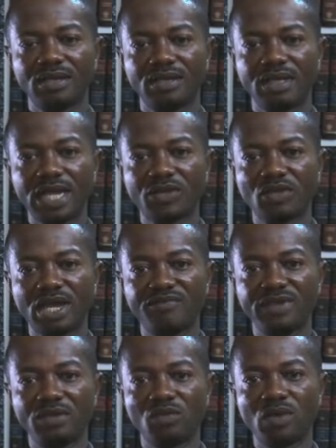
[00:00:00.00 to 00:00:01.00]
like you have
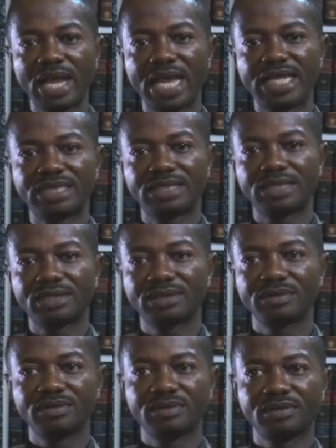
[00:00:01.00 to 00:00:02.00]
in wait,
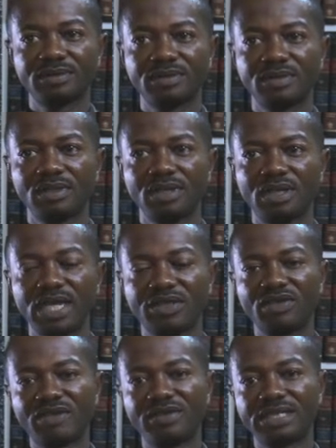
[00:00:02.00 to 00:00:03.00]
like
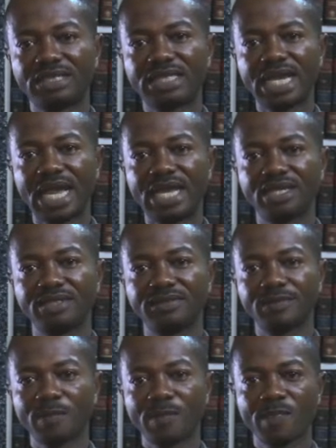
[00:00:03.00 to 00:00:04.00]
you have in say,
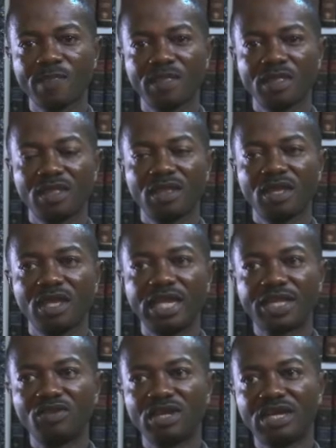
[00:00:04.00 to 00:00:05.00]

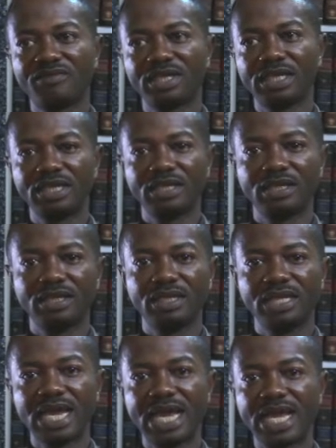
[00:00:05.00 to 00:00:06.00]
like you have in
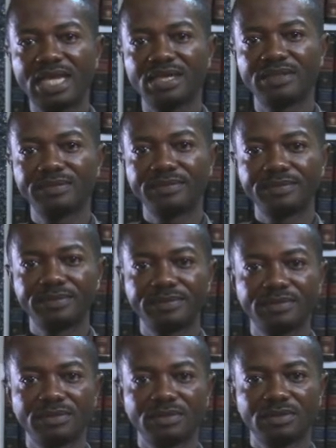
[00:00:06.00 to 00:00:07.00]
neigh,
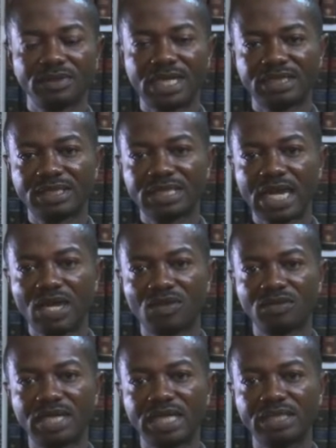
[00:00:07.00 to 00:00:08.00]
that's the
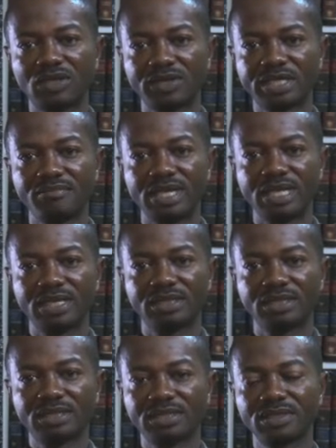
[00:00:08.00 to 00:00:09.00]
sound that a donkey
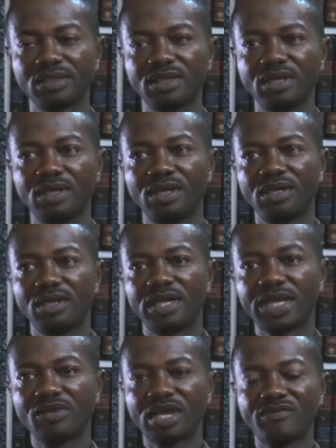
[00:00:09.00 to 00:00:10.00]
makes,
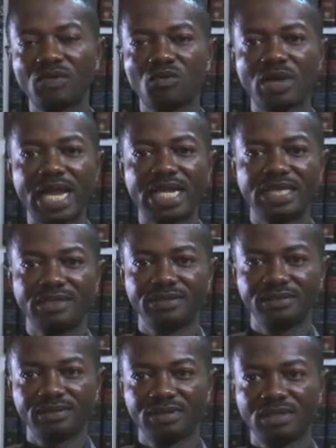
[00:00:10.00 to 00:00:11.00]
like you have in way.
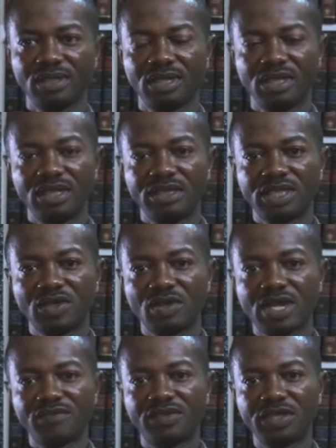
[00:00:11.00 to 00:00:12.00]
Then you
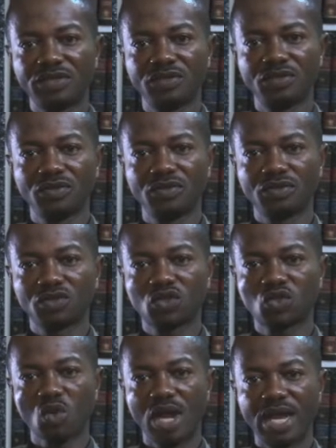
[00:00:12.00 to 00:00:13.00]
have the U
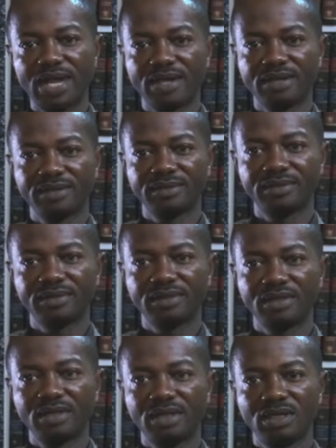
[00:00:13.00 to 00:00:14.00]
schwa.
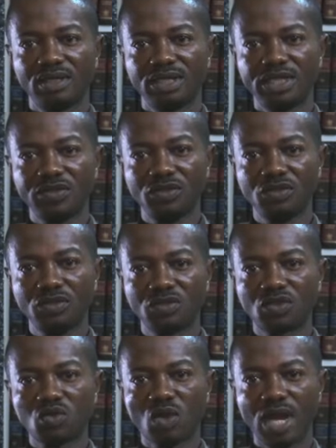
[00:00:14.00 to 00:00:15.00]
The U
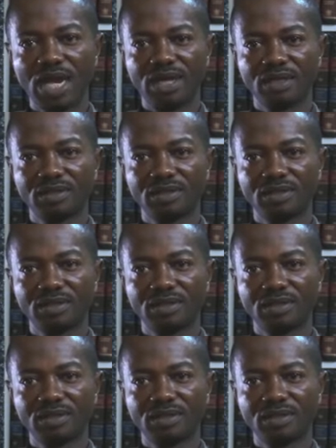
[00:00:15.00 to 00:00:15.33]
schwa